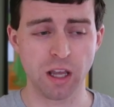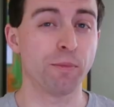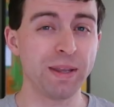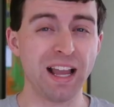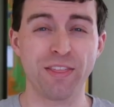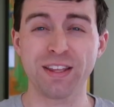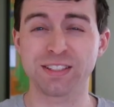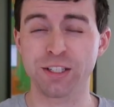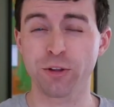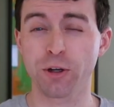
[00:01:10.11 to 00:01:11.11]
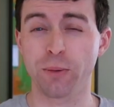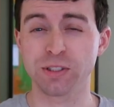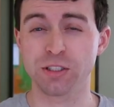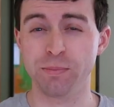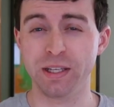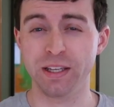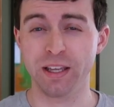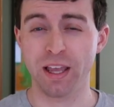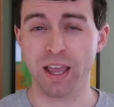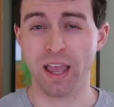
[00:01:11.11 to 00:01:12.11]
For me, I think it's either going to
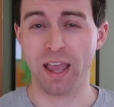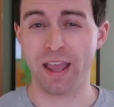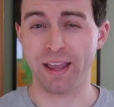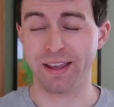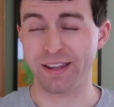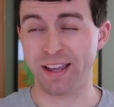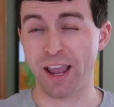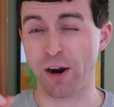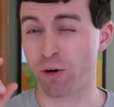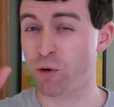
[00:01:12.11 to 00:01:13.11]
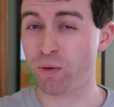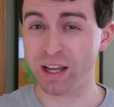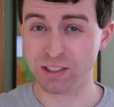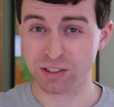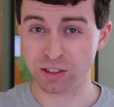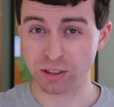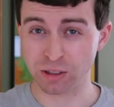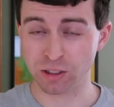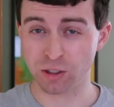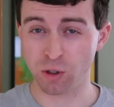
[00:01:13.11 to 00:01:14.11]
be a arrow rest
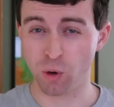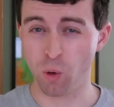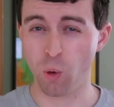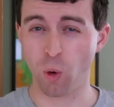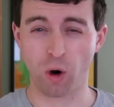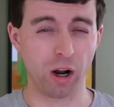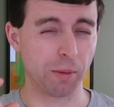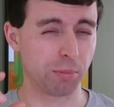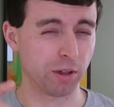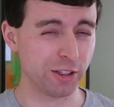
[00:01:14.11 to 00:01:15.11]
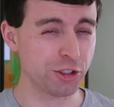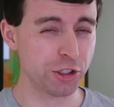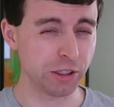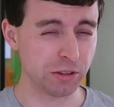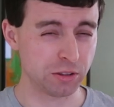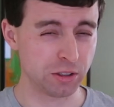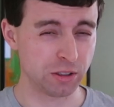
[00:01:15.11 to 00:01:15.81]
or a plunger.